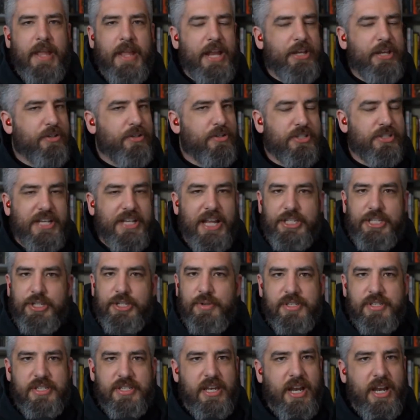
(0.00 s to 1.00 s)
And you just get
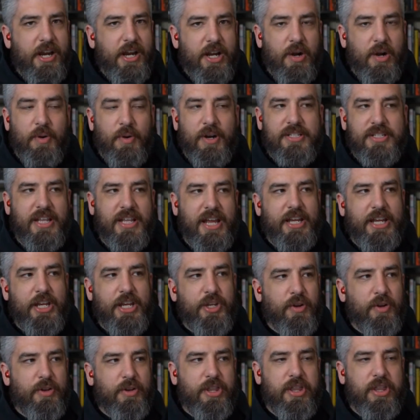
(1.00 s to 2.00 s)
to a scenario where it's
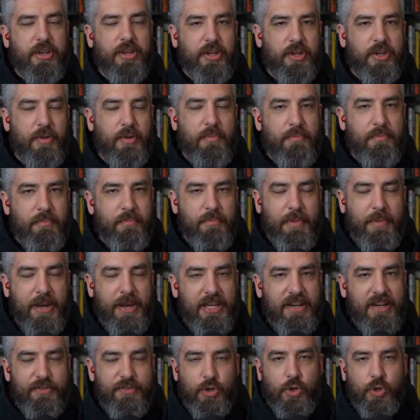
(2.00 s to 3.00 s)
like you're the,
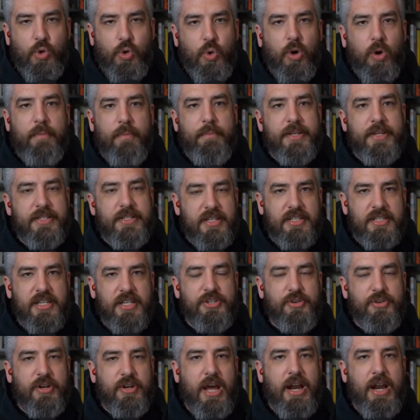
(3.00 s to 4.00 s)
many of your core
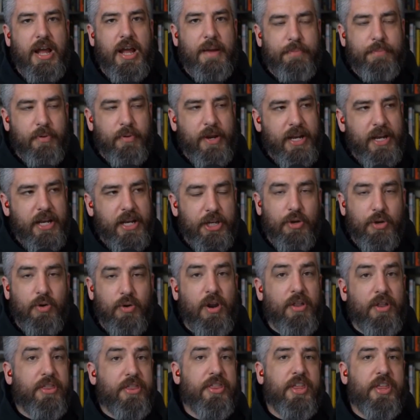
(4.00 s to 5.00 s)
businesses are not operating.
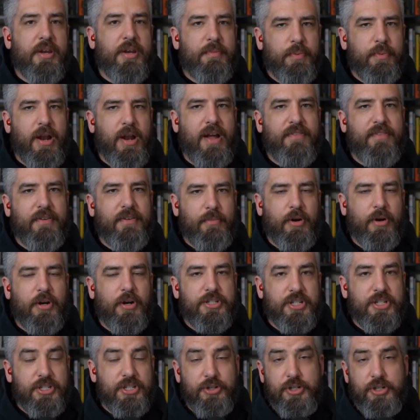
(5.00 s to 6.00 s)
You're on thin profit
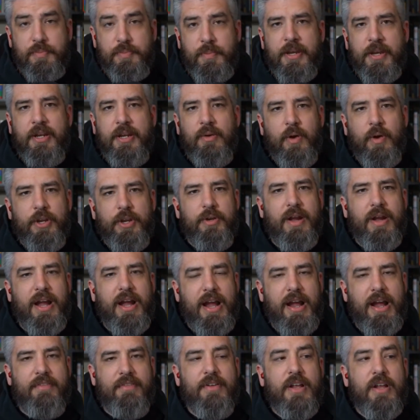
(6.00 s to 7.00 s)
margins. You're spending what you
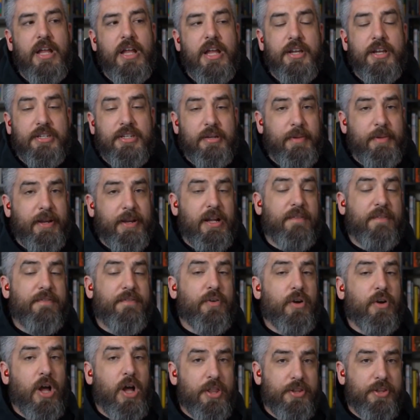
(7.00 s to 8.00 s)
have to make
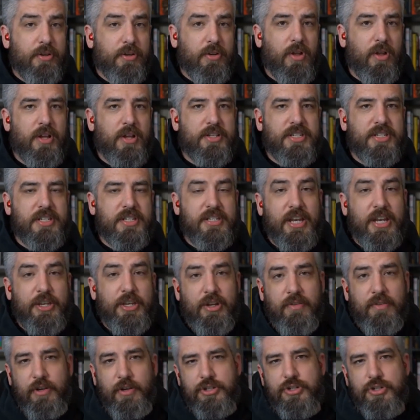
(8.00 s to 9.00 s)
up for other losses,
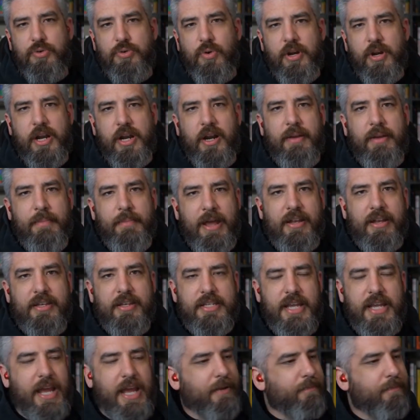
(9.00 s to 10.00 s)
and you have an extraordinary amount
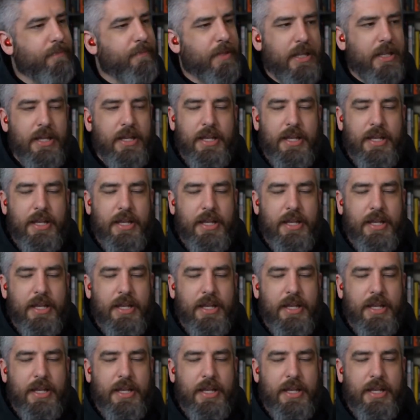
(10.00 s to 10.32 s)
of debt.